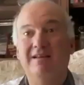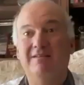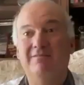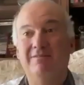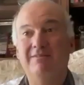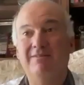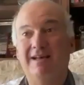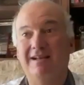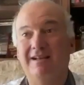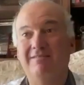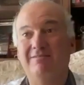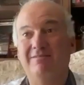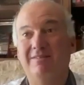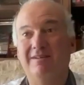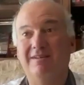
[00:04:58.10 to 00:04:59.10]
we've had
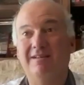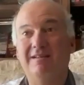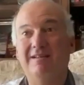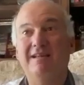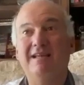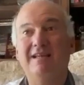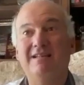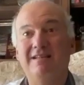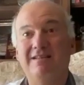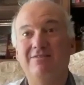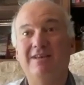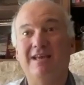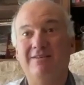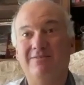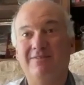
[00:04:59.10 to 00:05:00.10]
it in the
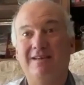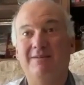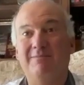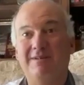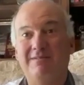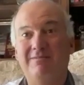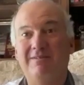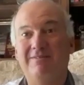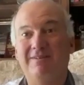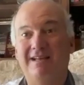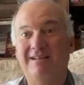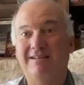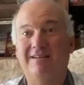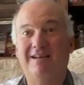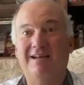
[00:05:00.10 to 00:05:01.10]
UK family. We've
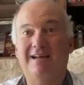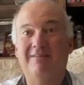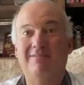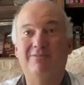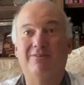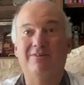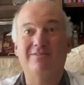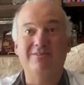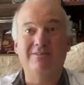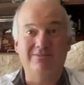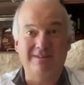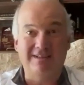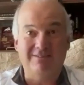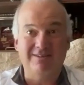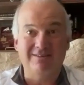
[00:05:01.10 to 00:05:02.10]
had, of course, you've
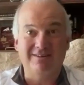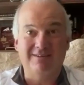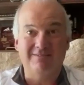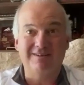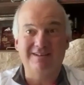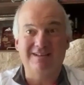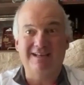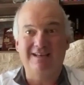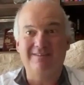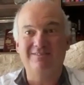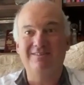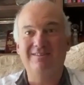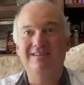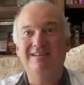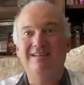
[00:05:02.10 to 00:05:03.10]
sailed us a number of
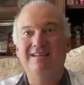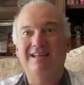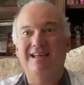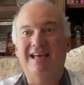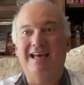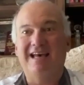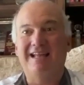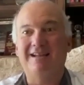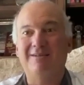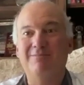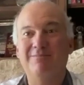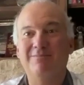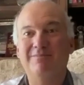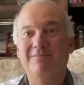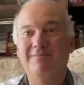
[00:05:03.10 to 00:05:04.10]
times. Adam,